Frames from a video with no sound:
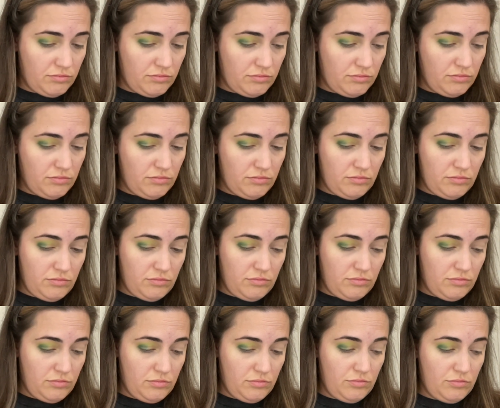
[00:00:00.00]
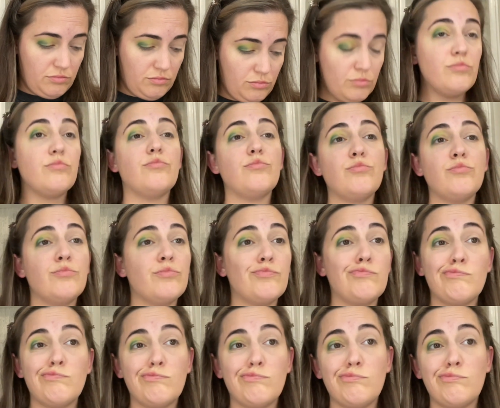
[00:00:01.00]
And then I end up
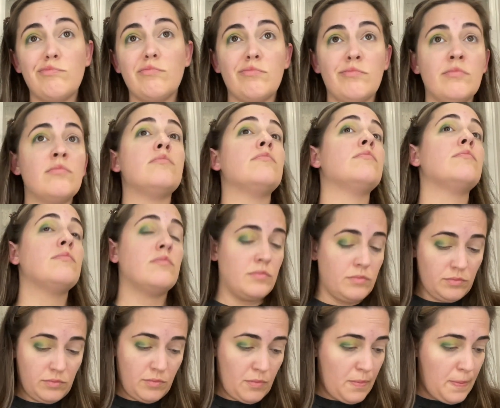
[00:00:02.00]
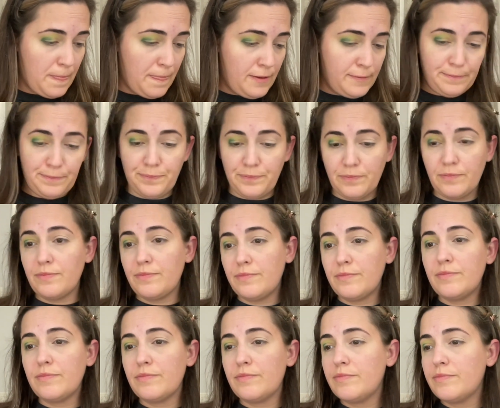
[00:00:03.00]
thinking about using Starring
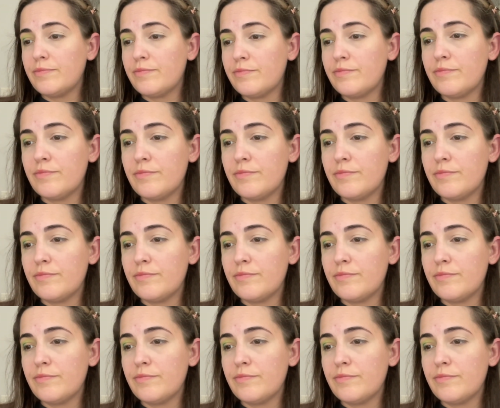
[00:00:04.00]
Contestant,